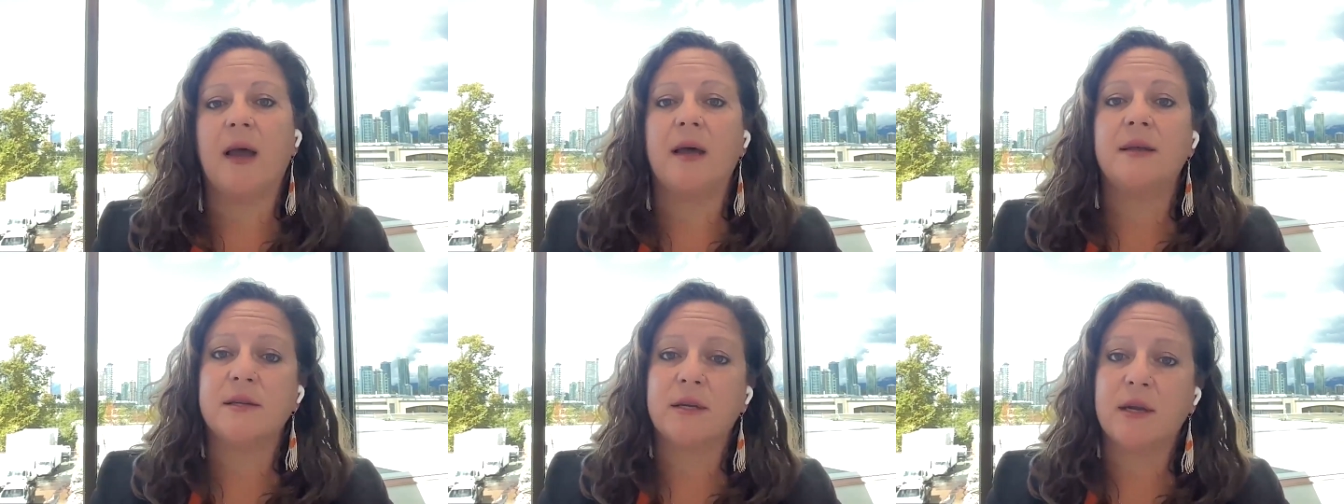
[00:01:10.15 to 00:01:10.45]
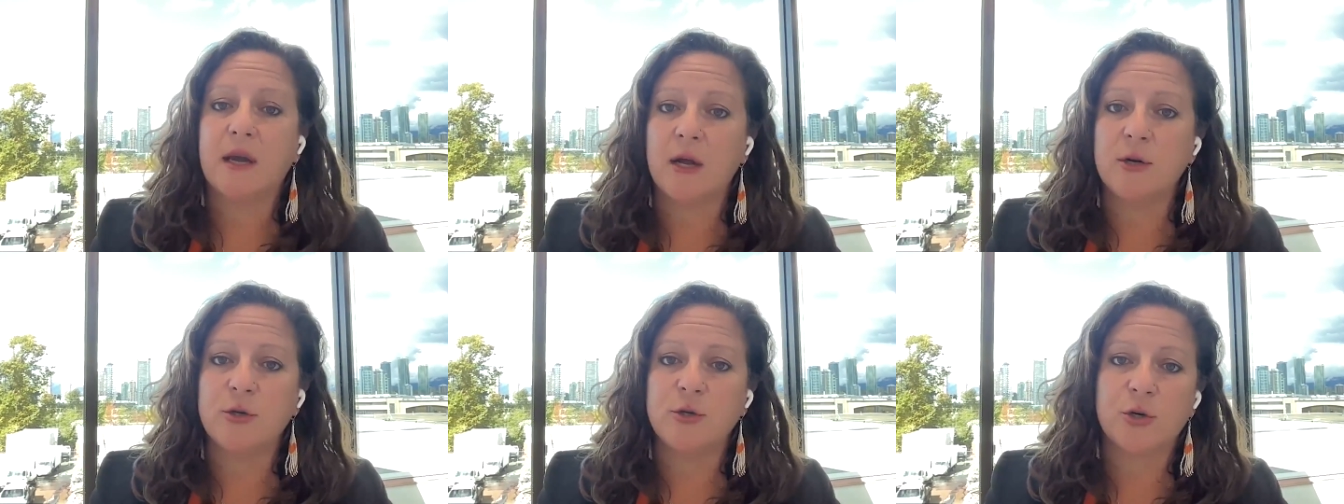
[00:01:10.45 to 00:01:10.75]
as a
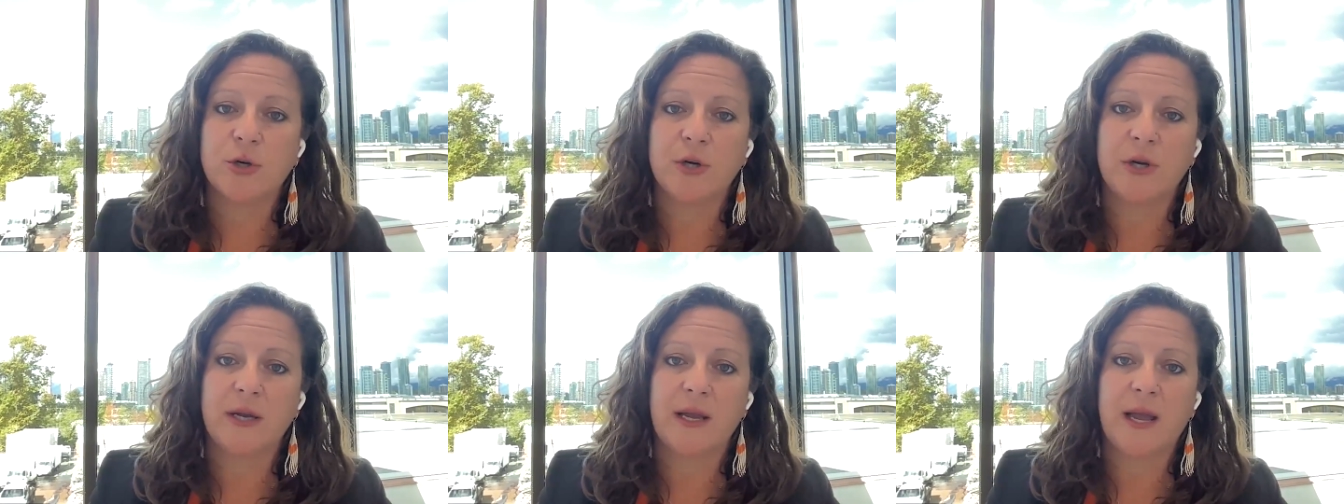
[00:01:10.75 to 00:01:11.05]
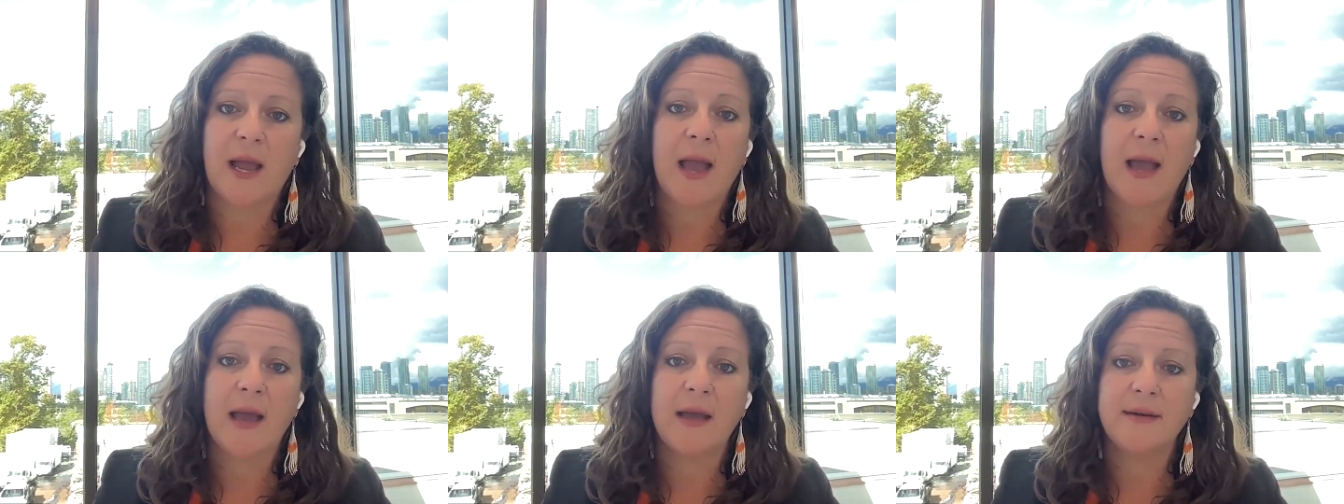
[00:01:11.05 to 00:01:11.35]
country,
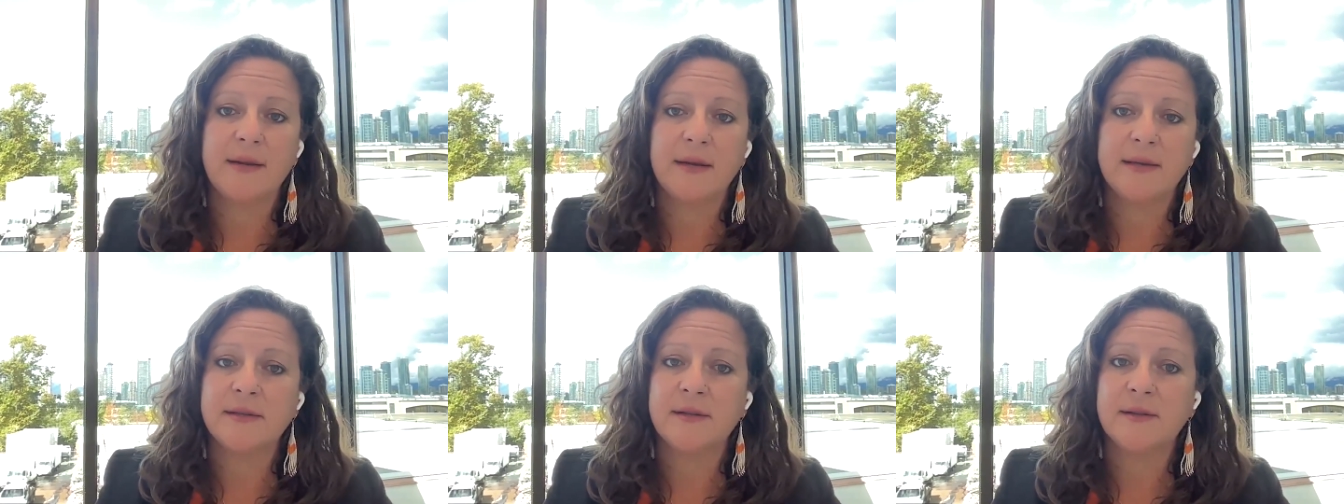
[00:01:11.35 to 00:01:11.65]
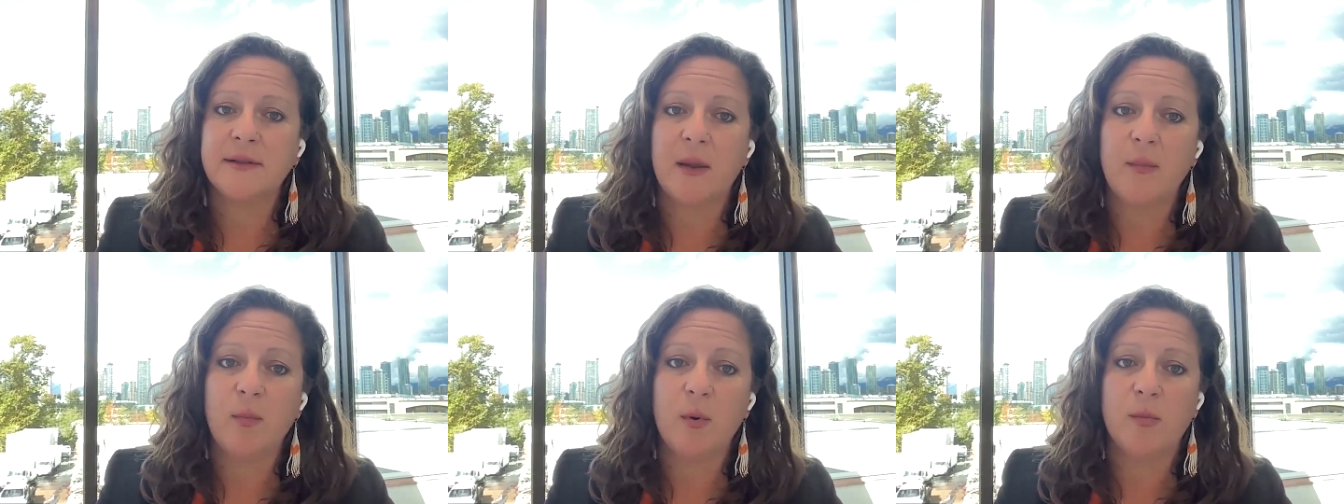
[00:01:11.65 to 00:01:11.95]
and as a
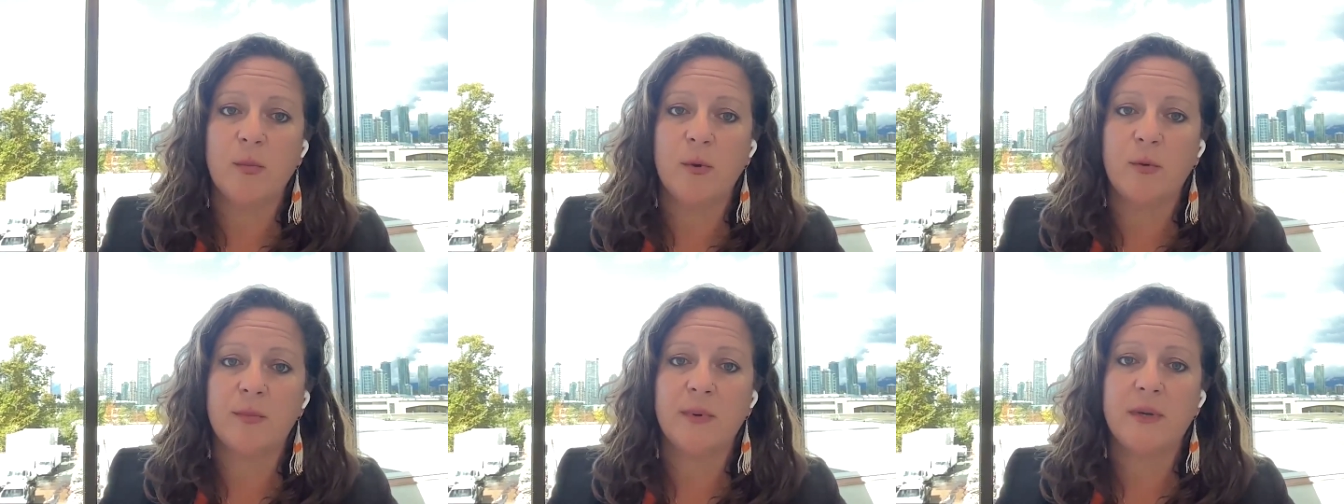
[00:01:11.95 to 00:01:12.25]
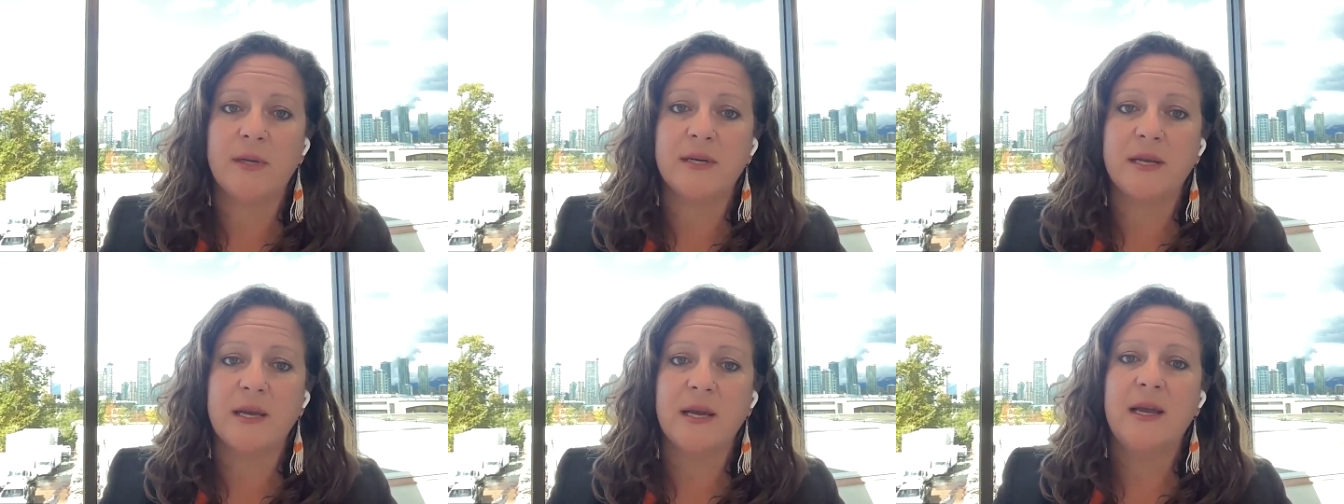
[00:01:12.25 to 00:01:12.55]
labor
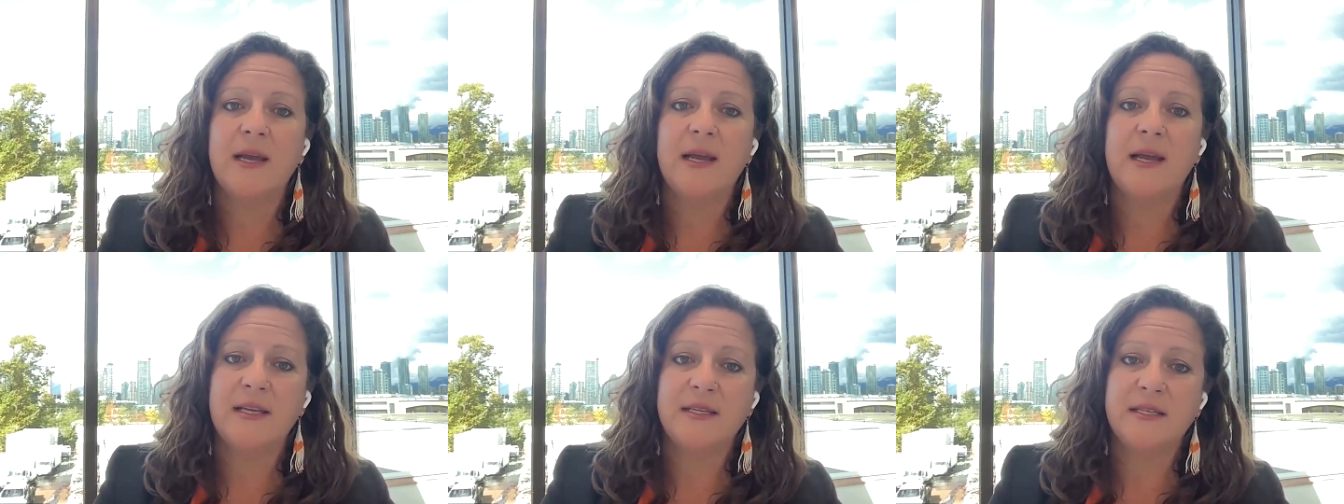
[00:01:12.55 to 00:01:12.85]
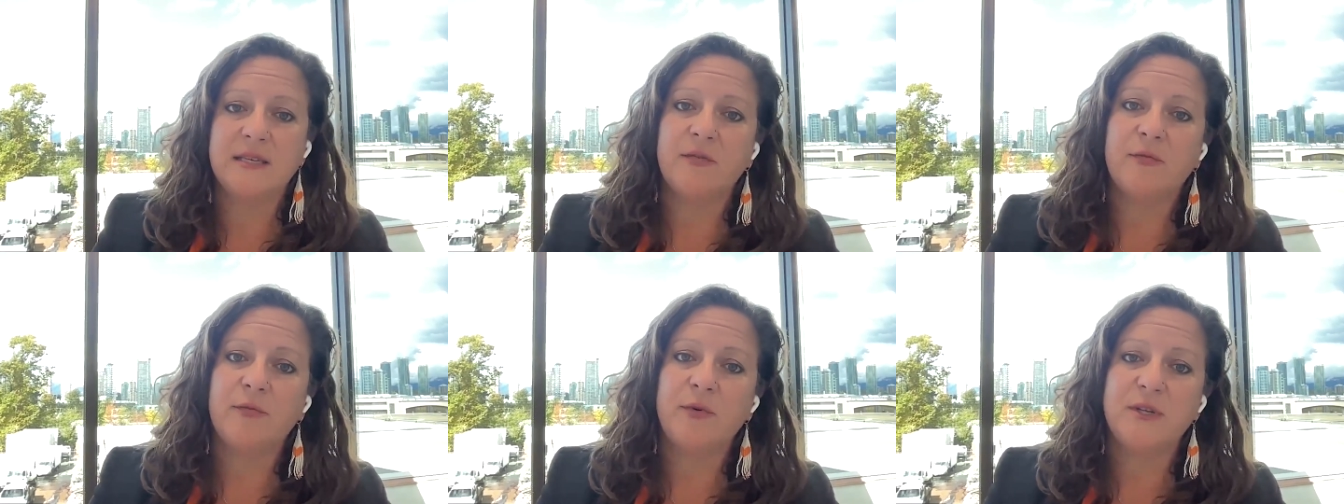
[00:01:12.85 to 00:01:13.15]
movement is
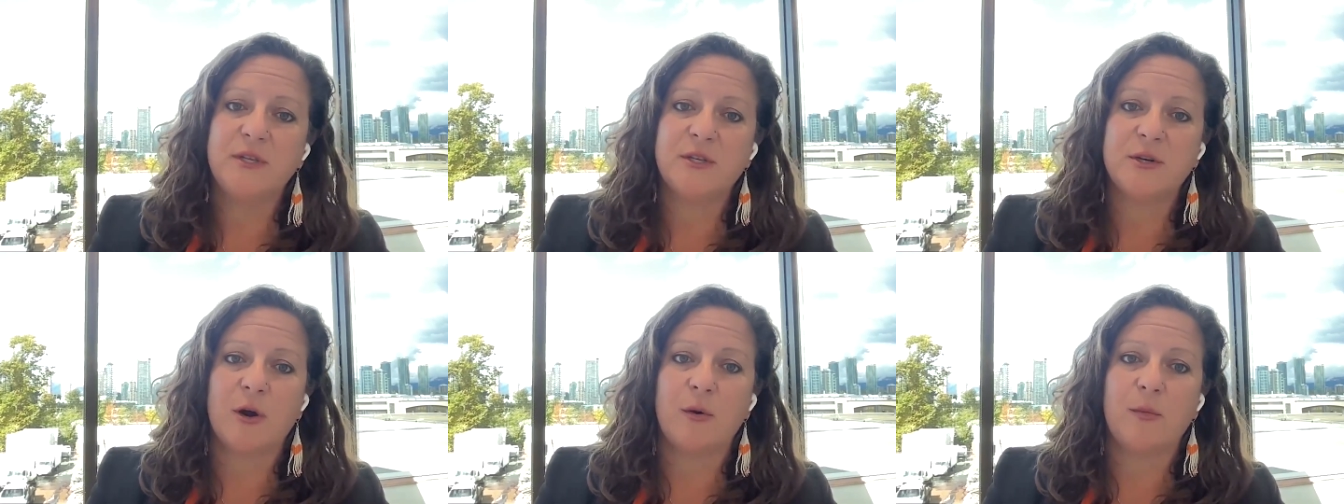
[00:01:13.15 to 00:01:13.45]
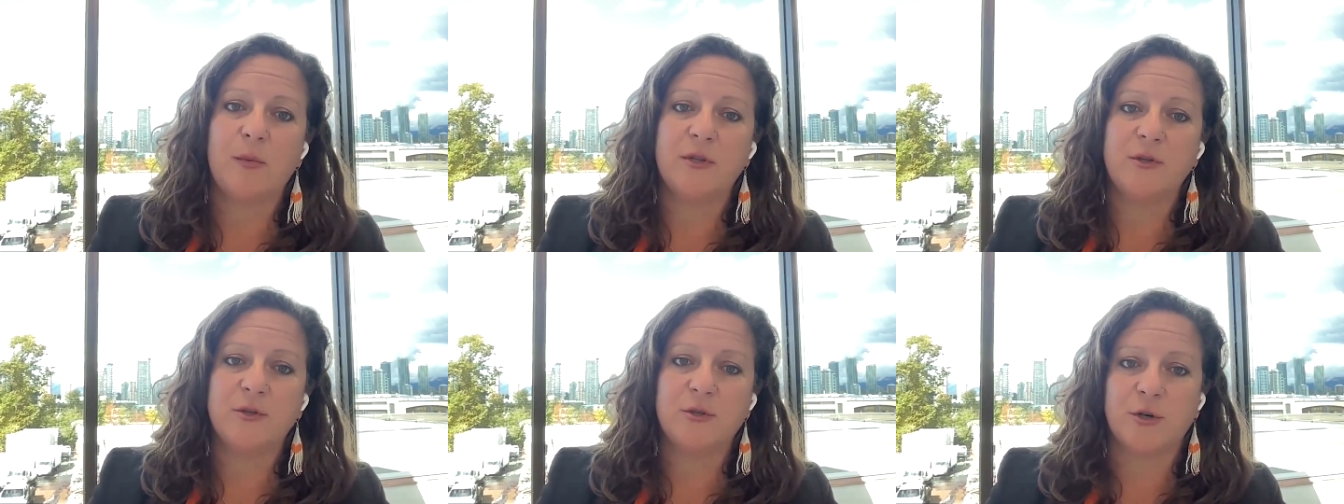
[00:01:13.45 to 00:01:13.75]
if we start
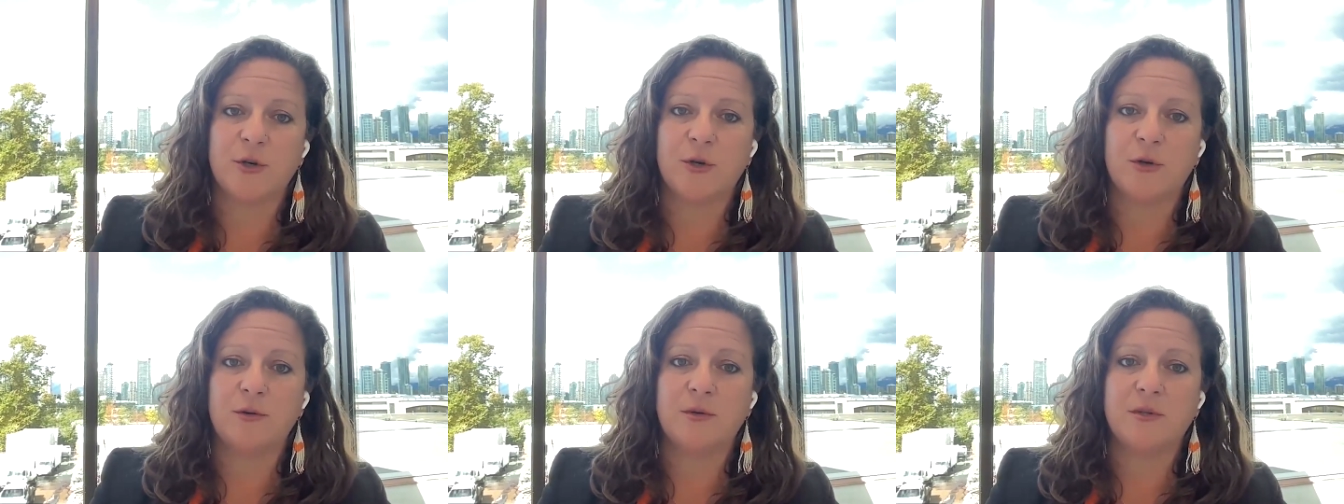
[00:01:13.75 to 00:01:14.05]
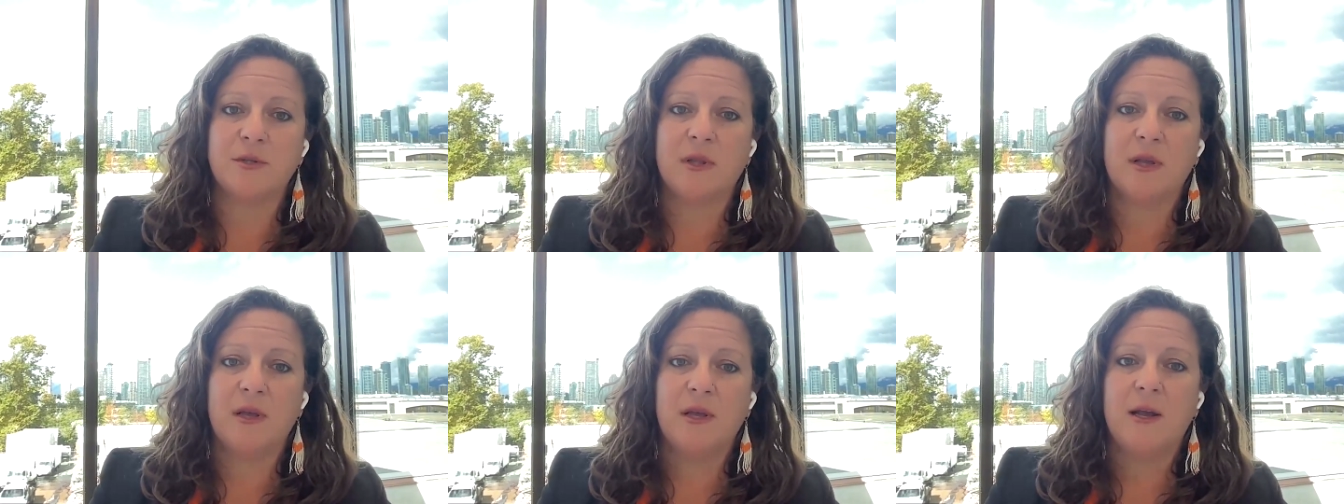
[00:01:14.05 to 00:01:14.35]
with truth.
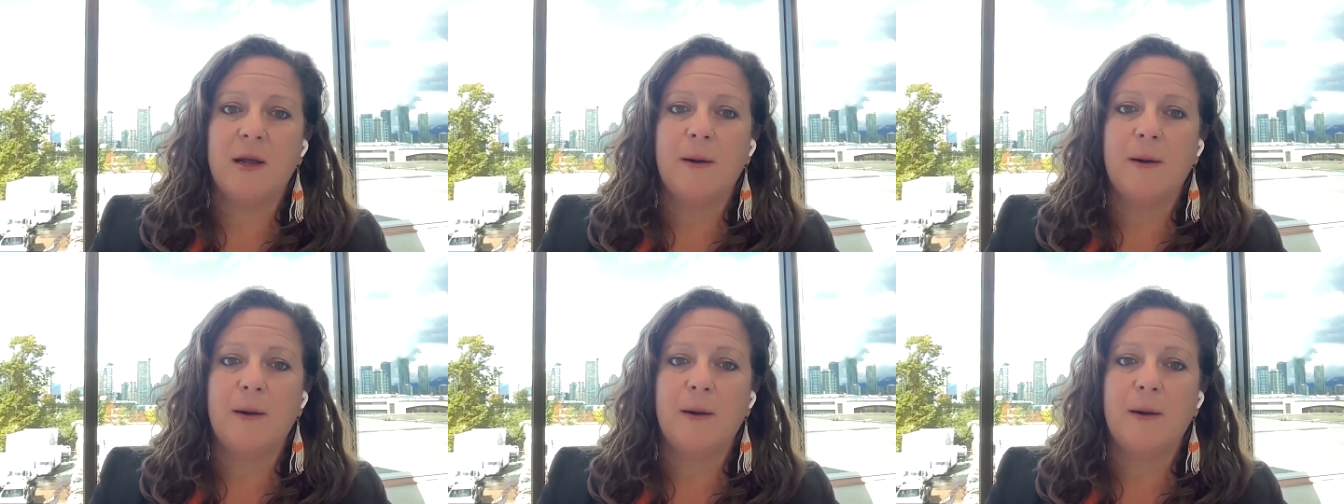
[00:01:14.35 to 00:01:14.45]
